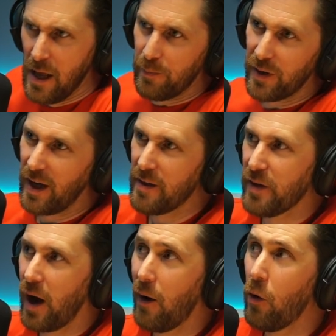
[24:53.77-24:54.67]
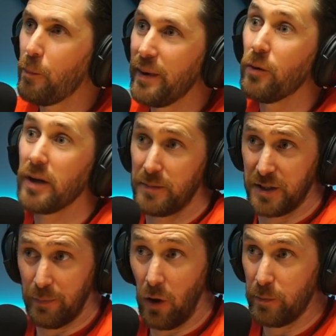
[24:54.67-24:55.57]
But the whole build up
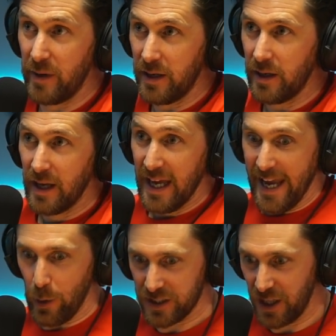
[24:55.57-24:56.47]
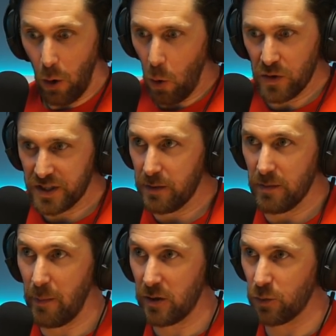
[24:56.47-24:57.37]
to Bodmin, it was the haunted,
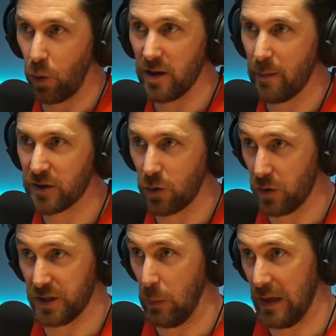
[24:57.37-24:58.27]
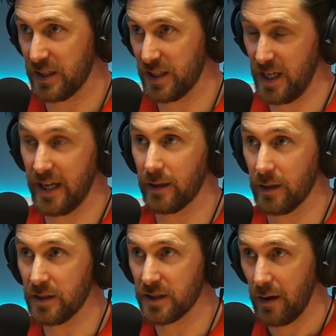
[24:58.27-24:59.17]
the most one of the most haunted places in
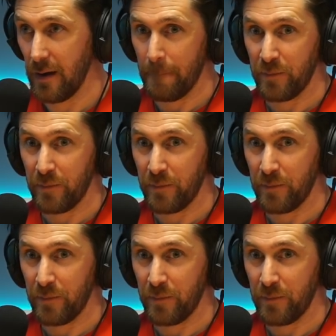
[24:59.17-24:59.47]
England. Mm.